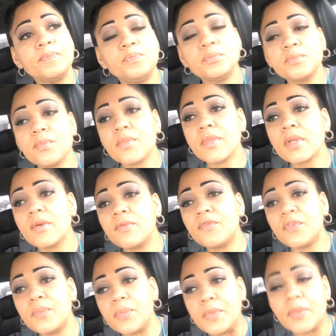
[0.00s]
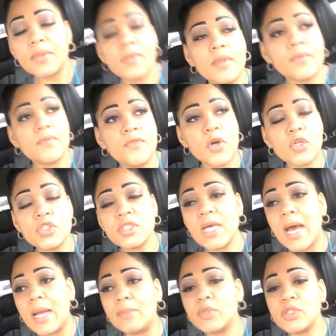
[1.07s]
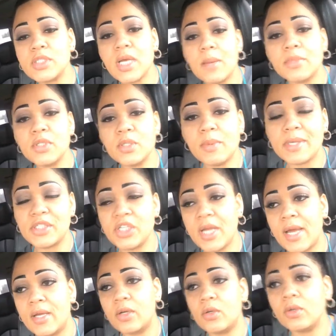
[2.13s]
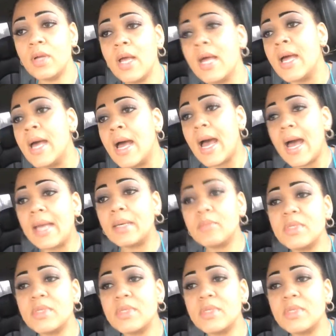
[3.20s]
first timers coming to my channel, I am Miss Motivation.